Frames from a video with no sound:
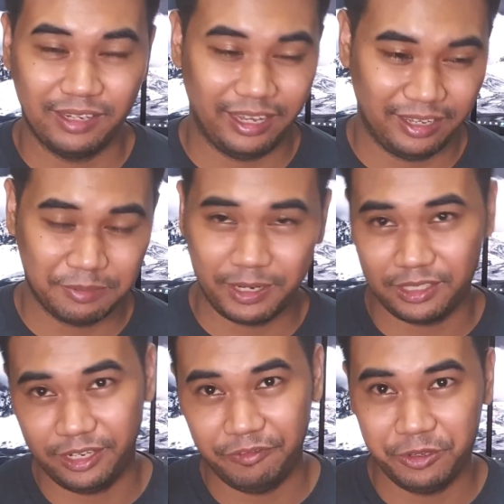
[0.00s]
like
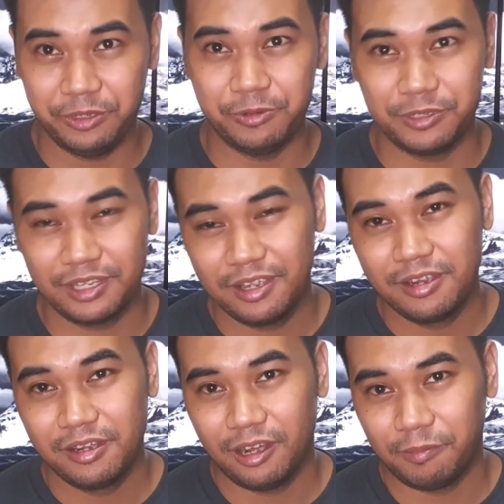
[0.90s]
especially if you use
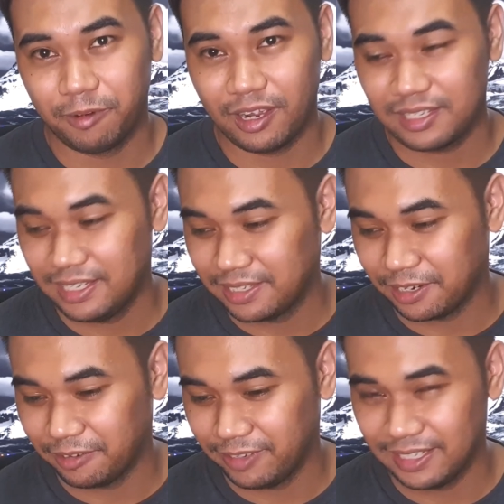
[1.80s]
a proxy
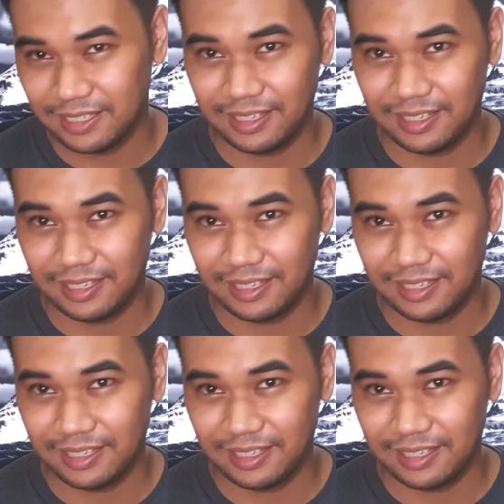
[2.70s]
service,